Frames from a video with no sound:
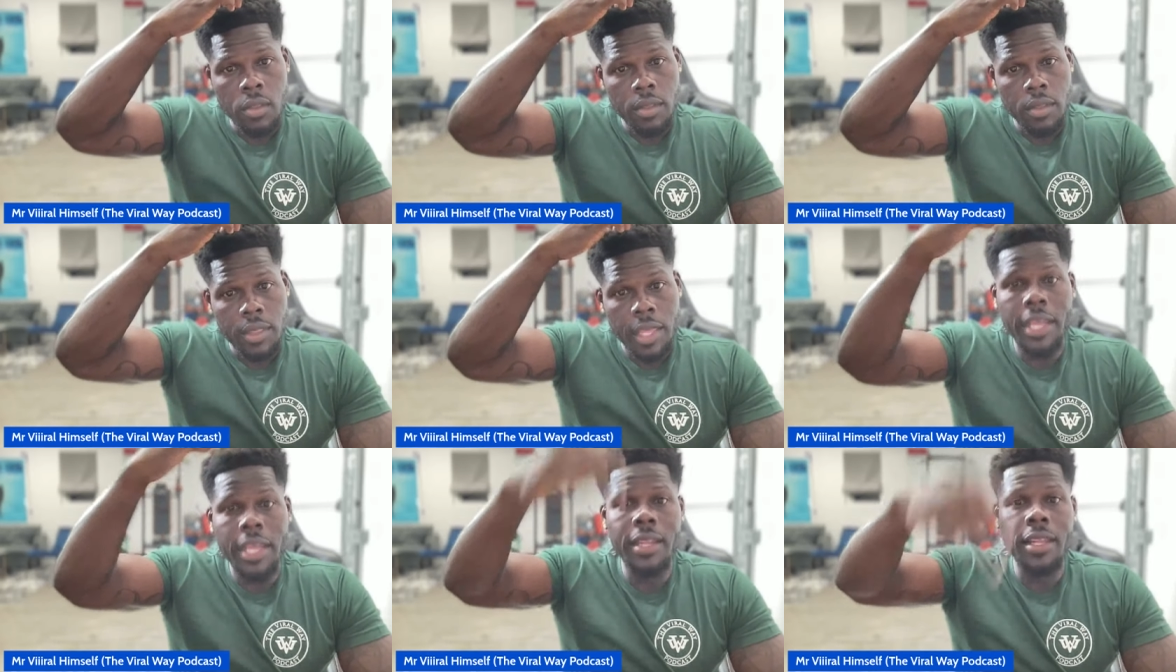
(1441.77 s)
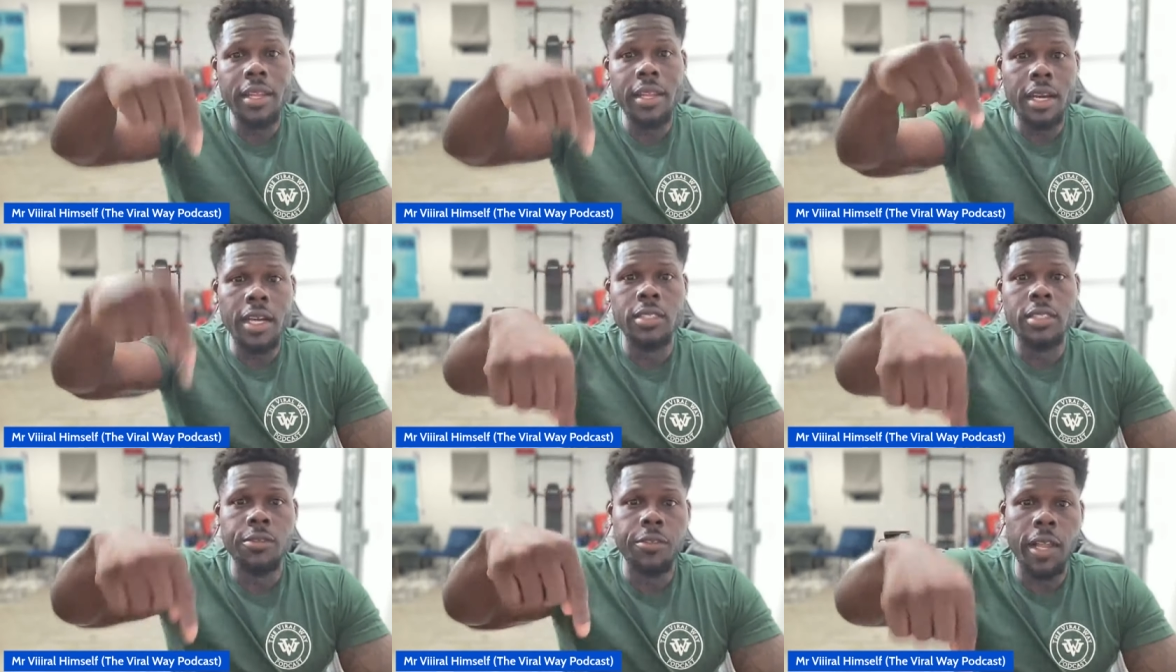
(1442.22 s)
They need
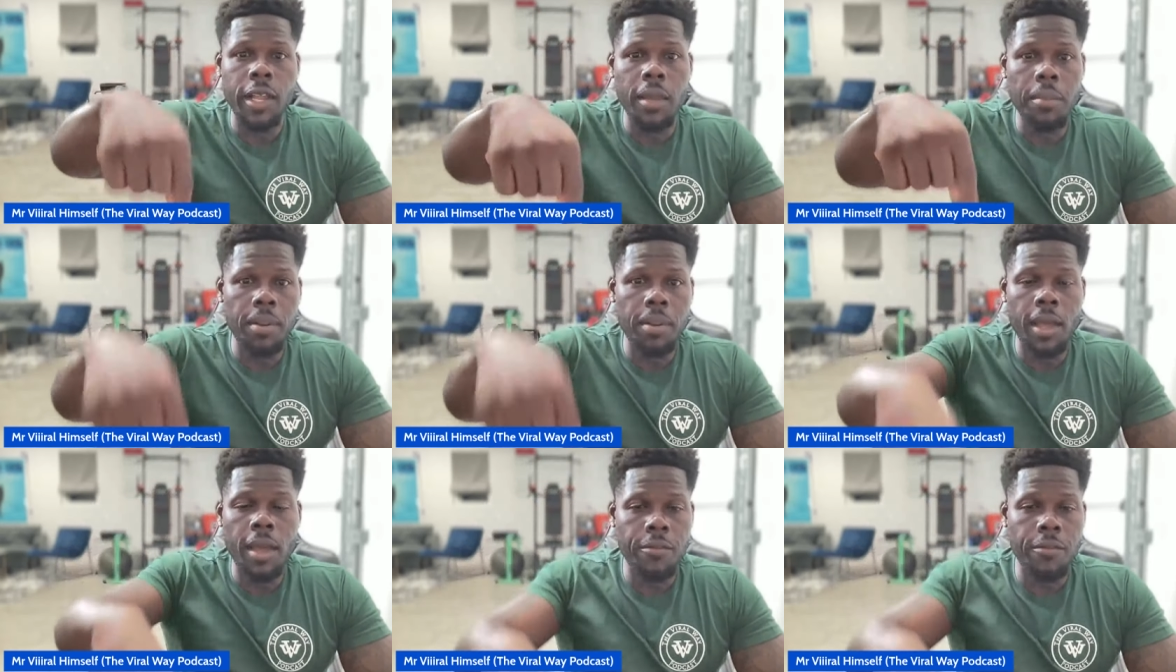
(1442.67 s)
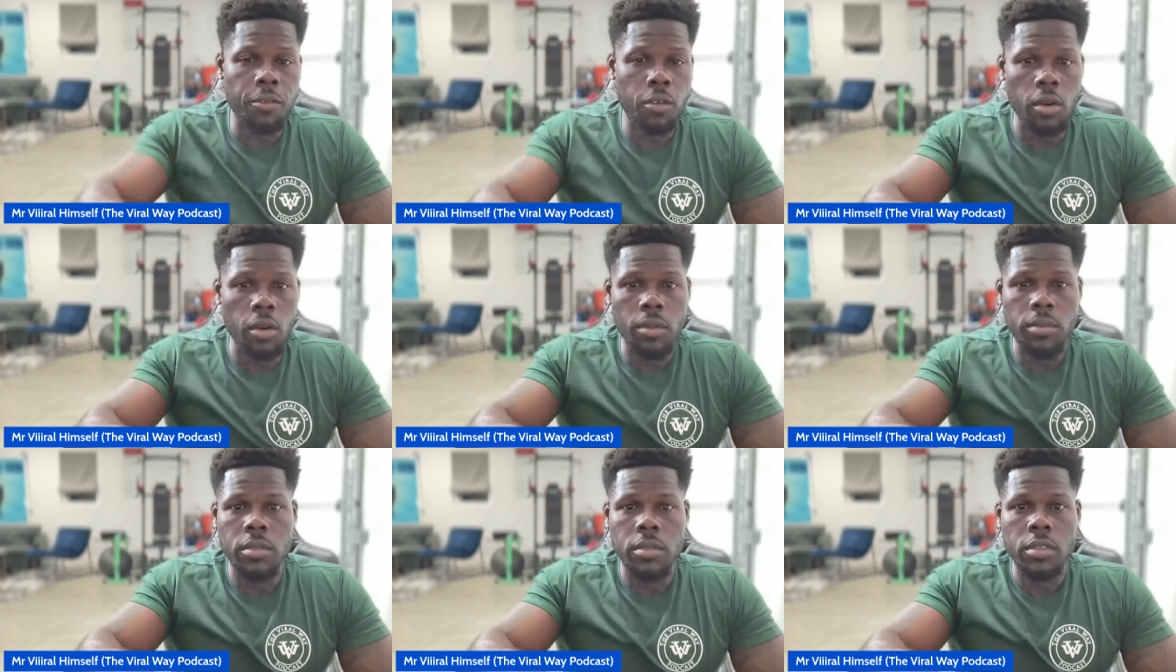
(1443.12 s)
us for their
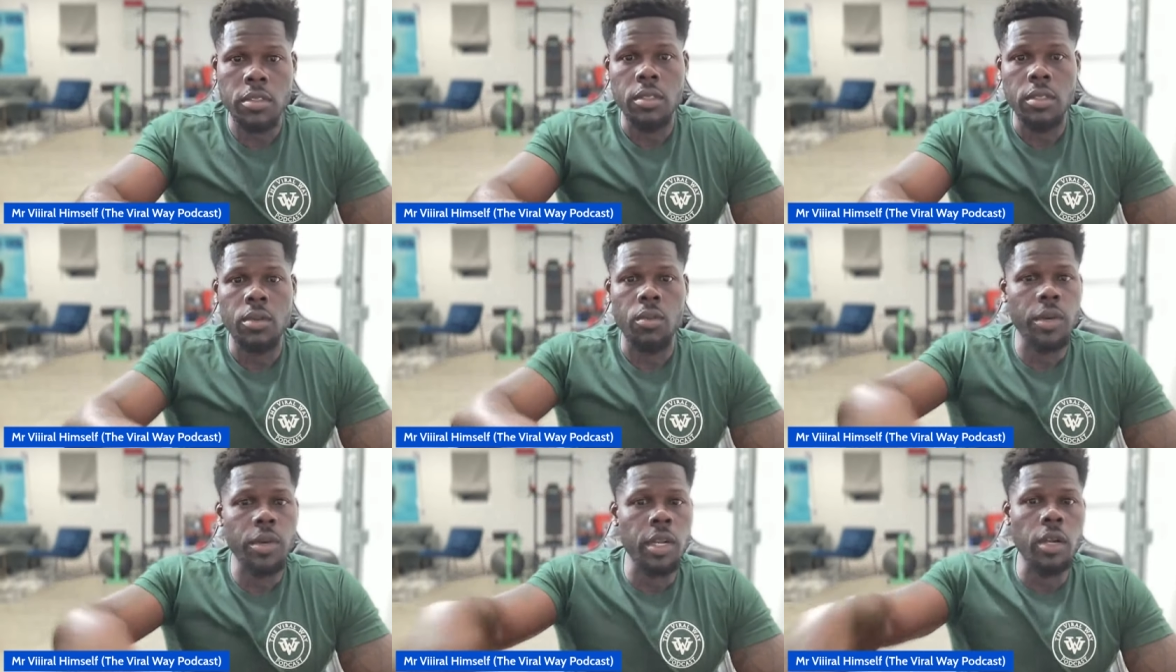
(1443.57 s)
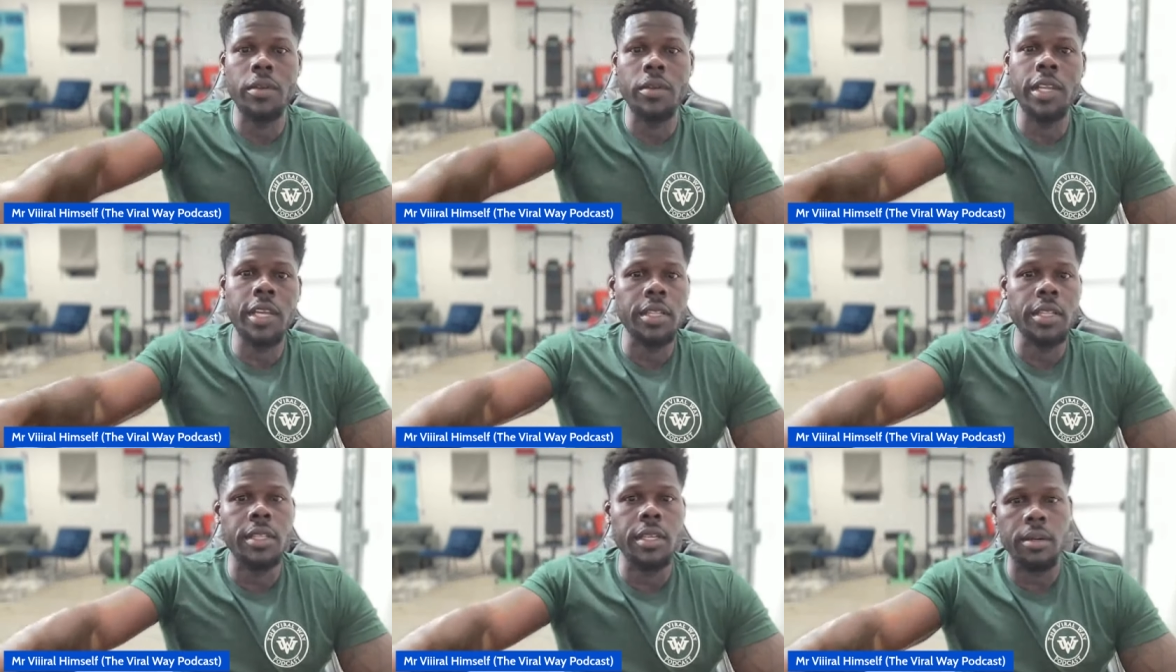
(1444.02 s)
platforms. We don't
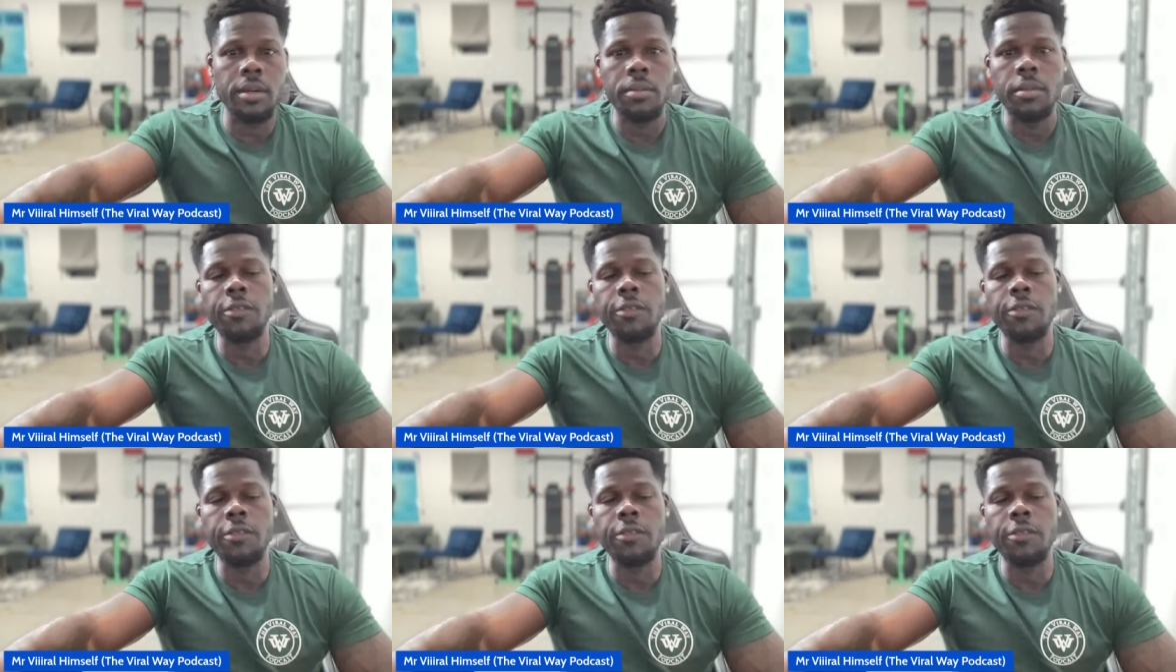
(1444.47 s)
need them.